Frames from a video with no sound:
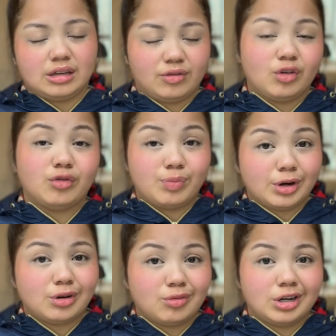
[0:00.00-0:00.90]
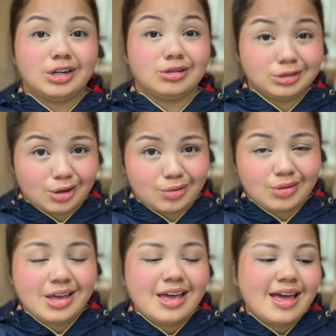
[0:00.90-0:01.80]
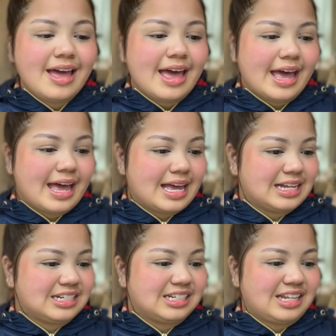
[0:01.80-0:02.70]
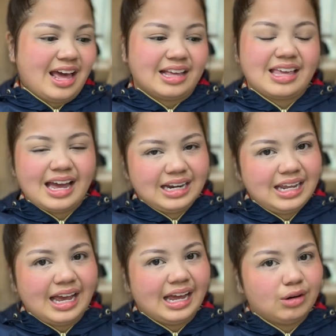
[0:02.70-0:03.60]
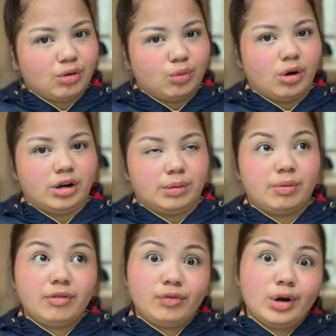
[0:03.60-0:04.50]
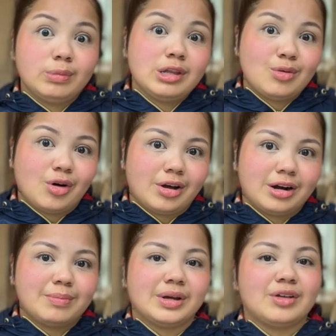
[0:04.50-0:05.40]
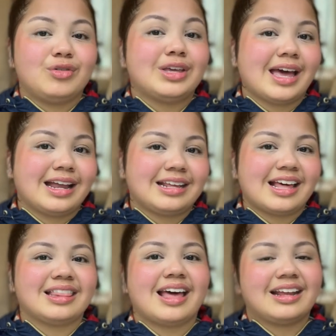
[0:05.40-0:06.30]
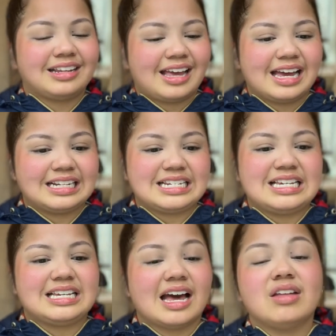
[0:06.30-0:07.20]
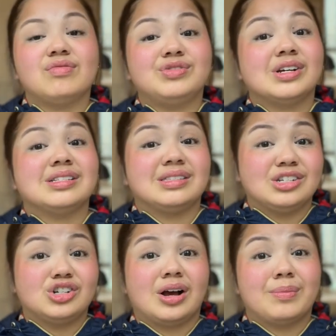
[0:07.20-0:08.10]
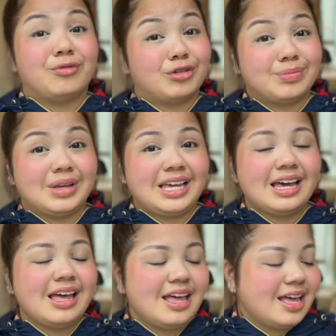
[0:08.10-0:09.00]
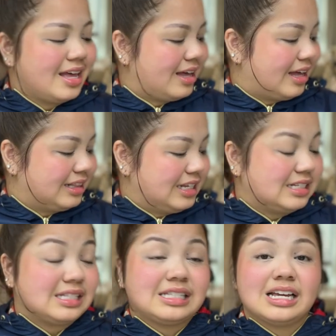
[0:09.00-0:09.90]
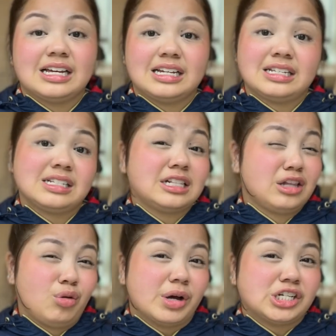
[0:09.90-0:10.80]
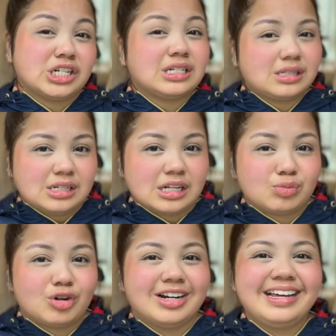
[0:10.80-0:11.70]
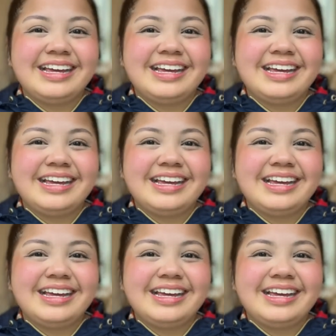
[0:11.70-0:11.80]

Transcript: If you've been on one, you'll know. And yeah, candy and or water, preferably water, but if you can't get that, candy kind of does the job for me. At least it's low budget, it's desperate.